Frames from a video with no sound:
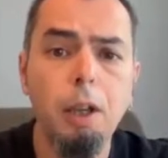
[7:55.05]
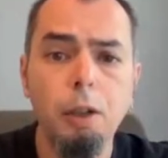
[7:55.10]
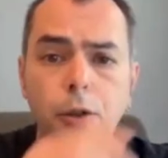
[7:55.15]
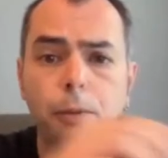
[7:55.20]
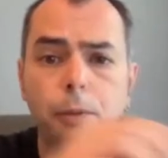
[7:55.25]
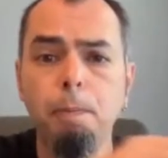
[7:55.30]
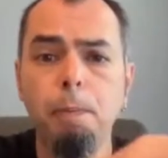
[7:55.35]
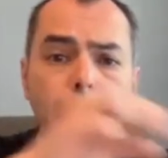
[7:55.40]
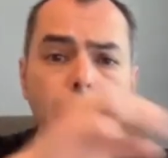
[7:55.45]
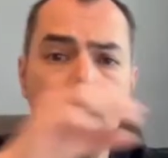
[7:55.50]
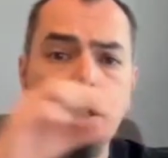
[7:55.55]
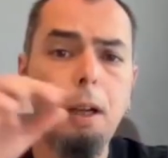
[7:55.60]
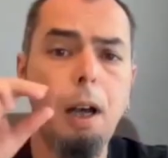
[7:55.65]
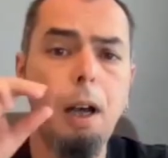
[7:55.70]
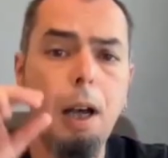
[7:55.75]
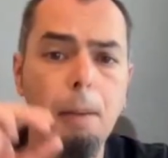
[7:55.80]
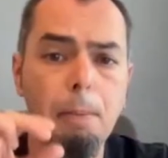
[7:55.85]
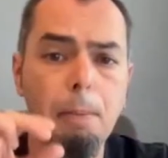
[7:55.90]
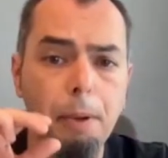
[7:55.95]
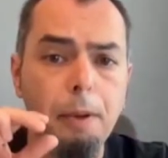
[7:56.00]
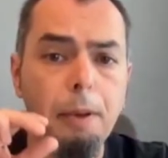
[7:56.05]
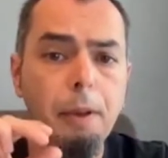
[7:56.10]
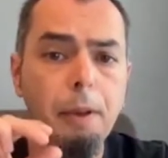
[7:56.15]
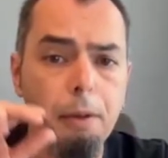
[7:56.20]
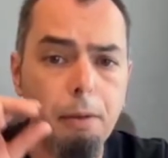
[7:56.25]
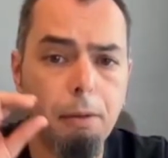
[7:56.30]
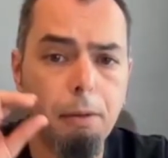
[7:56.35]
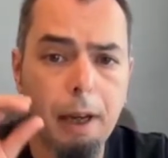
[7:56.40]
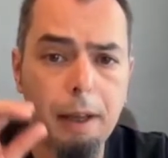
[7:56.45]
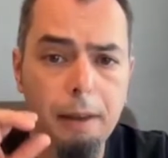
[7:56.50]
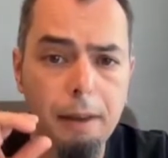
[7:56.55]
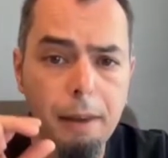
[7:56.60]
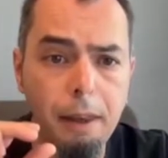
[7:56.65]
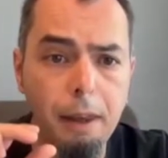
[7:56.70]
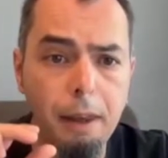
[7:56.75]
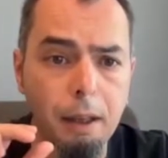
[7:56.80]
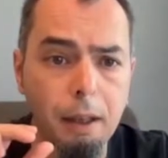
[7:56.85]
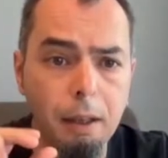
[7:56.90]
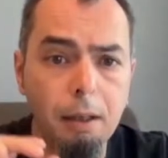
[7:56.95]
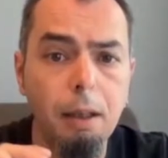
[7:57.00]
to pick up the right
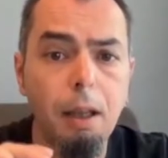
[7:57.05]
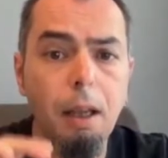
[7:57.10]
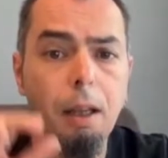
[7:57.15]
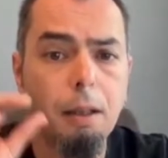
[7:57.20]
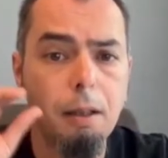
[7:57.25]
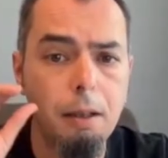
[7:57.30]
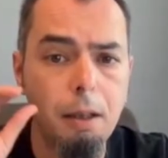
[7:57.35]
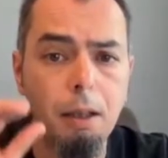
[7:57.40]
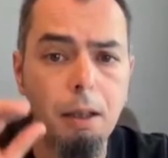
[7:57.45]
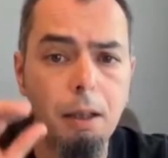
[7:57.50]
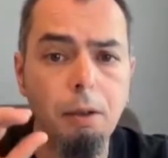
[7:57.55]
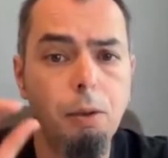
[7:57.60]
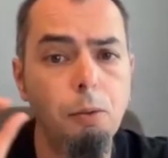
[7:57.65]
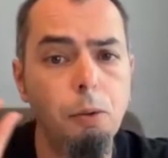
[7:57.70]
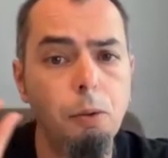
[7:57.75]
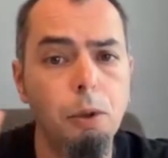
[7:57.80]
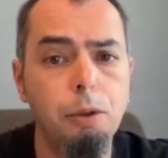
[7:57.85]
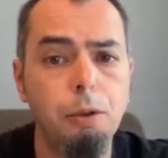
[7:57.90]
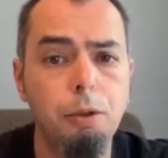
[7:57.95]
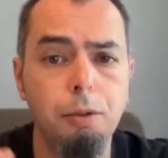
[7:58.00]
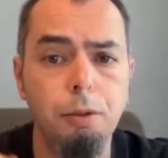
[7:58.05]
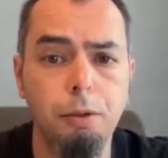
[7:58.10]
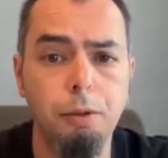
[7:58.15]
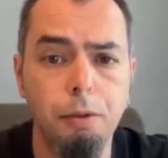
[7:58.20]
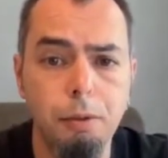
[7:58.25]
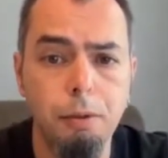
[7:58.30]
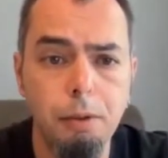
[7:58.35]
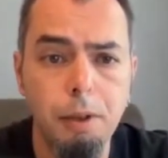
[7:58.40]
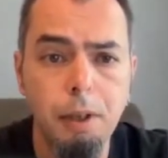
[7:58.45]
thing and tell you what to do.